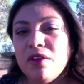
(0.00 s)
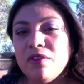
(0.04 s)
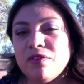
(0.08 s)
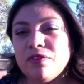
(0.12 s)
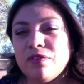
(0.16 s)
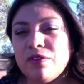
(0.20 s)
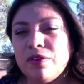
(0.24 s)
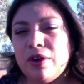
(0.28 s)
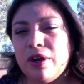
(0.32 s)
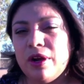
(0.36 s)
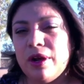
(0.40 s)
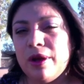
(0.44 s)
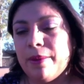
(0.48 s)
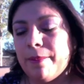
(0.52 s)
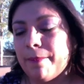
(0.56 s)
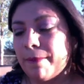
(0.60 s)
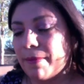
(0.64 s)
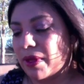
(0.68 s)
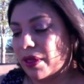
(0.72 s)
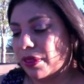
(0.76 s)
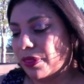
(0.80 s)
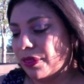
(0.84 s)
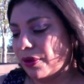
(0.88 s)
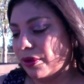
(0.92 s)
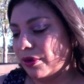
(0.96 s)
from
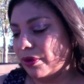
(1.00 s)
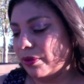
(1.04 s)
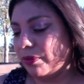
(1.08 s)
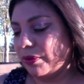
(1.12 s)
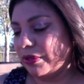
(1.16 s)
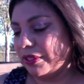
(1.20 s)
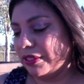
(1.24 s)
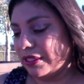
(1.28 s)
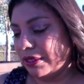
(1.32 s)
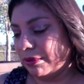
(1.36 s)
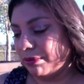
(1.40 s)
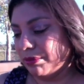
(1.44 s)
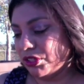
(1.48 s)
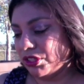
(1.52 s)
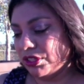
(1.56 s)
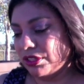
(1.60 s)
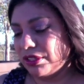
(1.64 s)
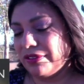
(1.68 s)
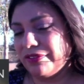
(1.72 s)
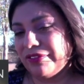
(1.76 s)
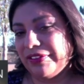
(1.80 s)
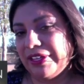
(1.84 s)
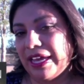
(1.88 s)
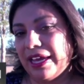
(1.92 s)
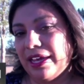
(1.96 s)
The Redemption
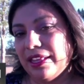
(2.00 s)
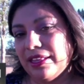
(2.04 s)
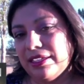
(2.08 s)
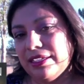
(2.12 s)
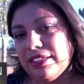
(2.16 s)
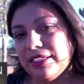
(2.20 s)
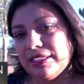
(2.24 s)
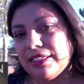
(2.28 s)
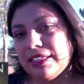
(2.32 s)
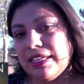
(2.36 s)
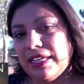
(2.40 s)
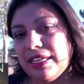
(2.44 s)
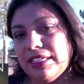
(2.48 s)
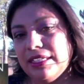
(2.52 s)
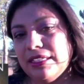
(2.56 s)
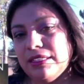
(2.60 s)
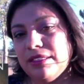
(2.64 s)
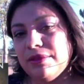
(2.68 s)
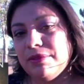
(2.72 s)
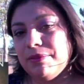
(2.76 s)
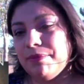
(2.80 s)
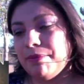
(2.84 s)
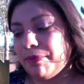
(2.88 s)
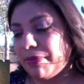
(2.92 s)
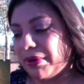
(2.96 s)
of Callie and
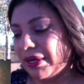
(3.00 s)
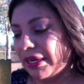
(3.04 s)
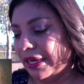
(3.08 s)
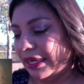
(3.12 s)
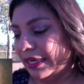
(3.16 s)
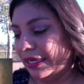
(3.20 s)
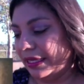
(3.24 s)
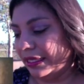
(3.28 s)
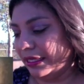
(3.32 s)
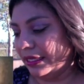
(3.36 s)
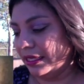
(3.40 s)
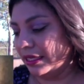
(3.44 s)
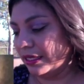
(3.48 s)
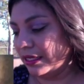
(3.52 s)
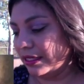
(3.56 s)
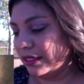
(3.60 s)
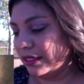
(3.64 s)
Kayden by